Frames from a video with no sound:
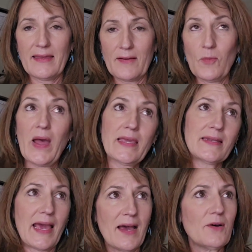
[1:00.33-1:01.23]

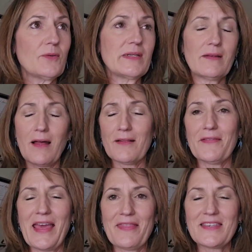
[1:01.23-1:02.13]
and how and all of
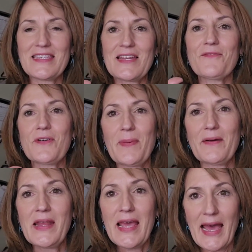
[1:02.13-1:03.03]
that stuff
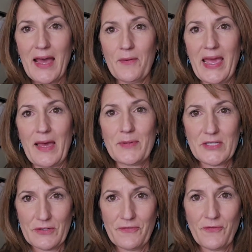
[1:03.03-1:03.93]
about how
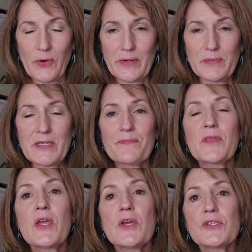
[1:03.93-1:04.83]
habits are formed.
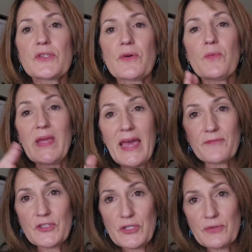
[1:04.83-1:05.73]
So we
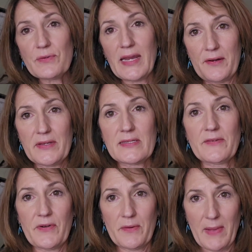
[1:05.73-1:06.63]
have two areas
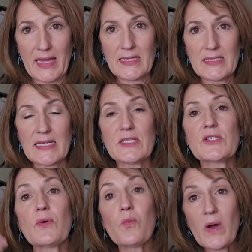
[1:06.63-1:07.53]
of our mind. And
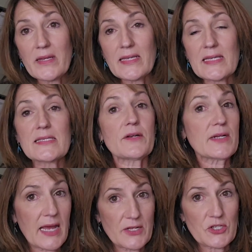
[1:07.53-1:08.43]
so one is our
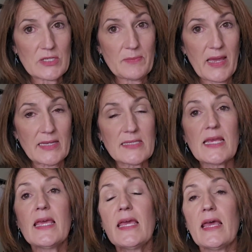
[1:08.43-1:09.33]
conscious mind,
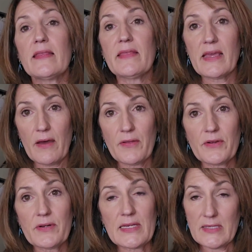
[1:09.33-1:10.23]
and then the
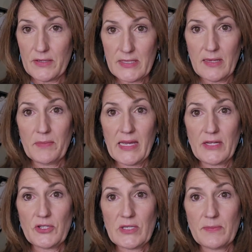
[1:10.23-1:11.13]
other is our
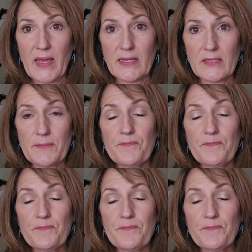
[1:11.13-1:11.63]
subconscious mind.